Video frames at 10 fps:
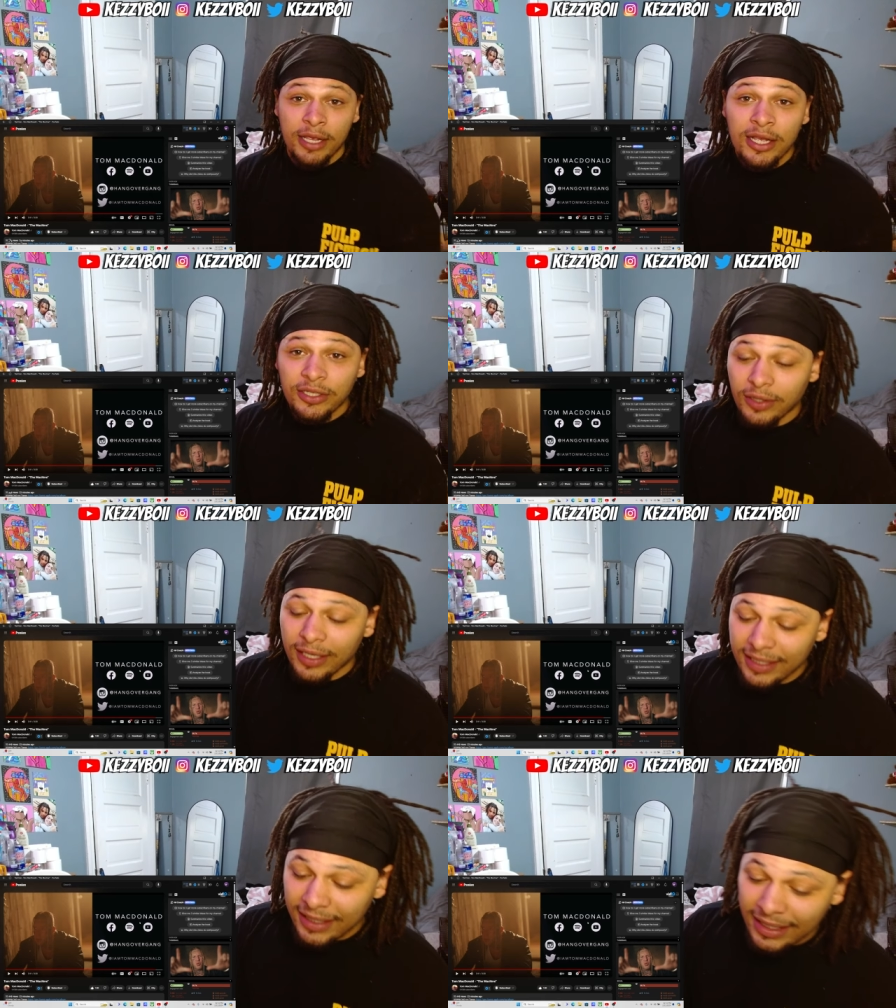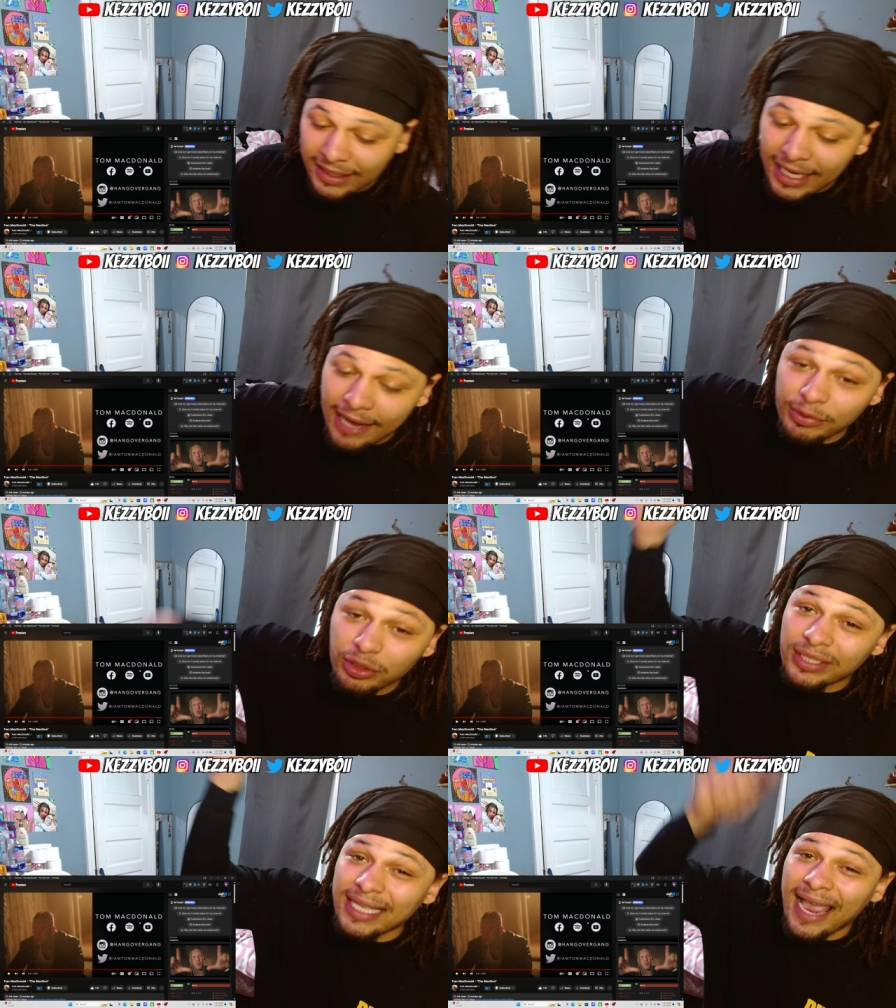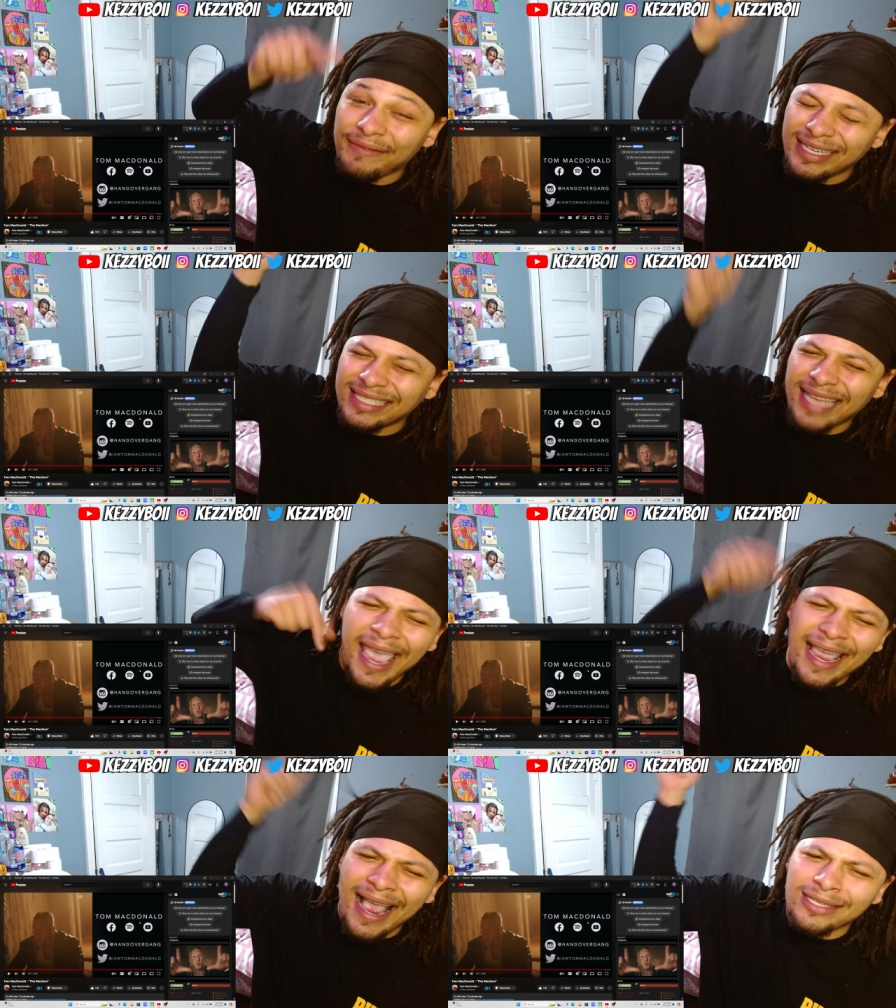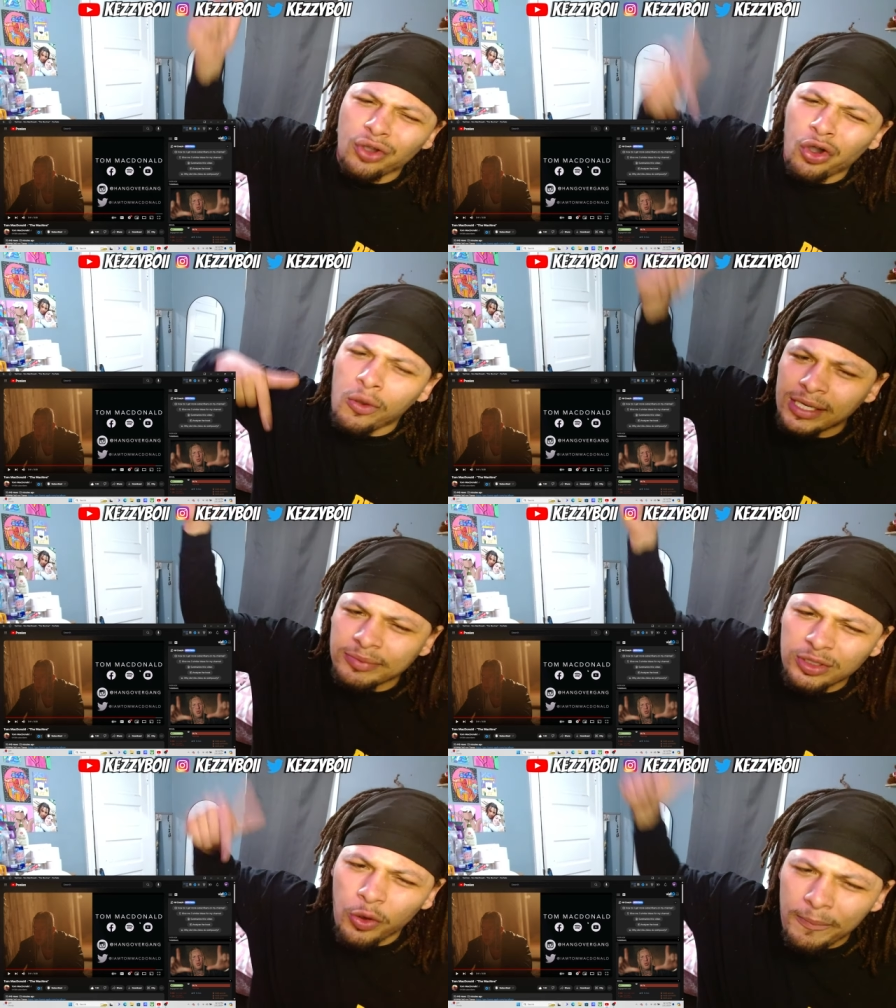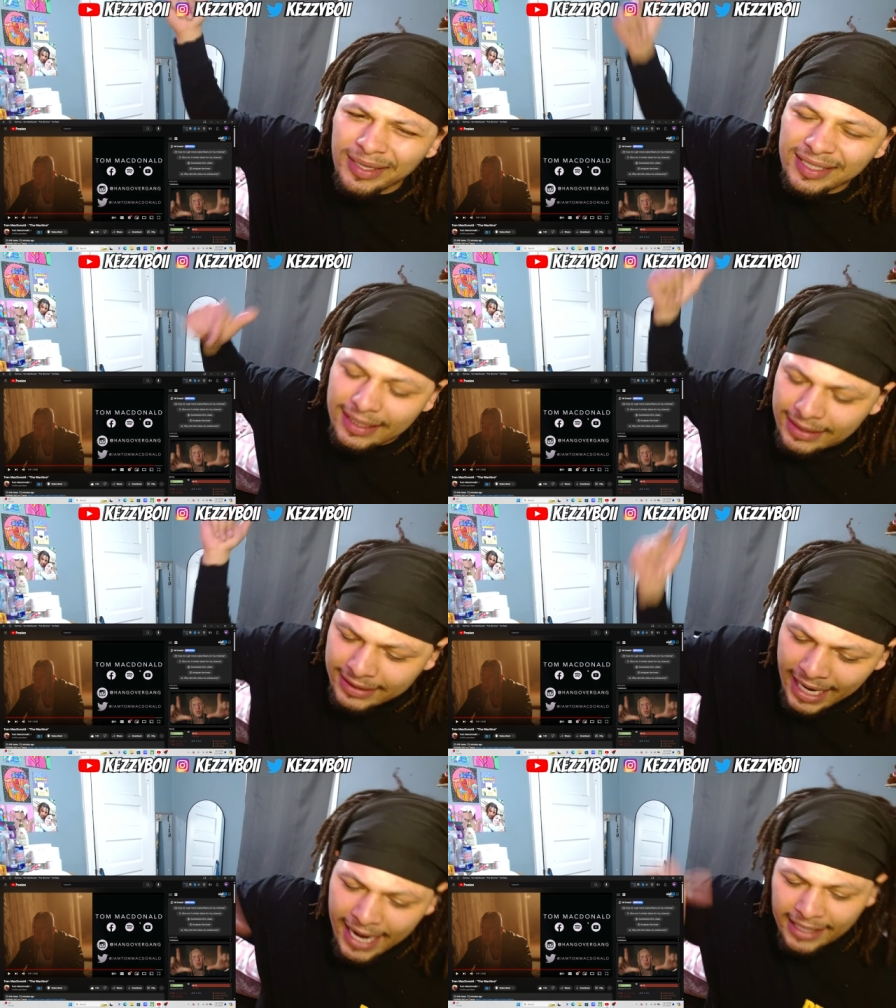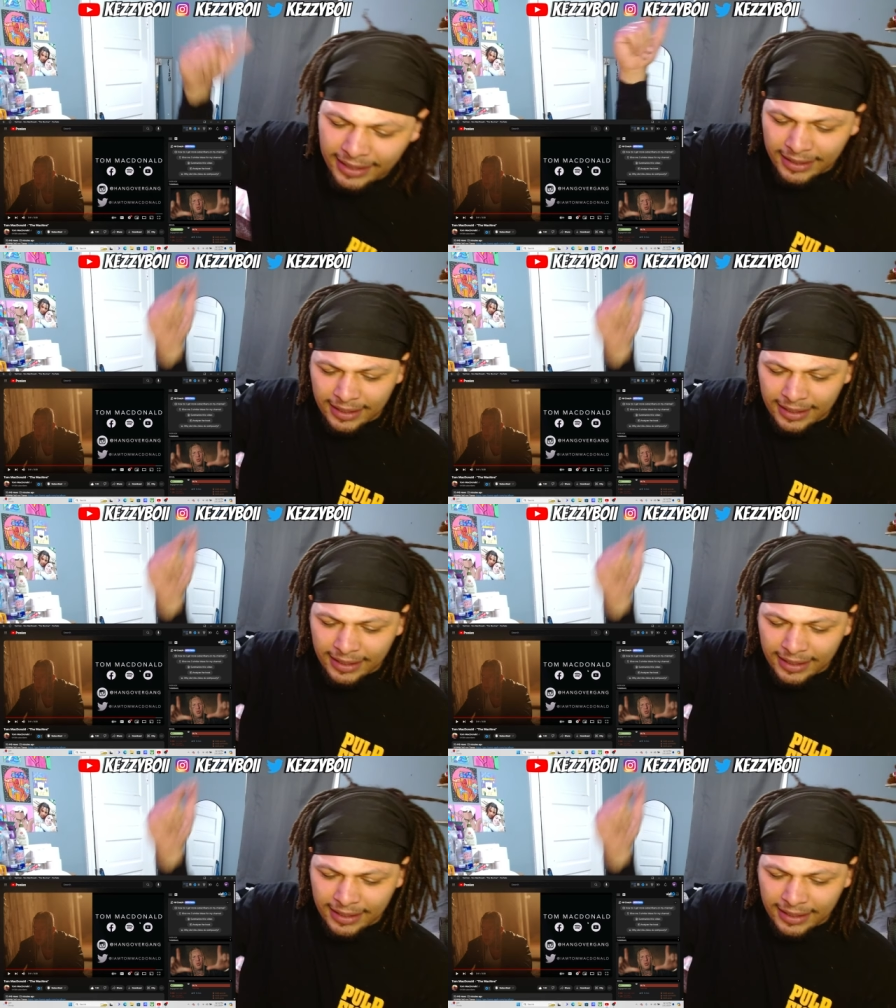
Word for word: So listen, Kezzy Gang, we do this every day as always. We don't miss a day.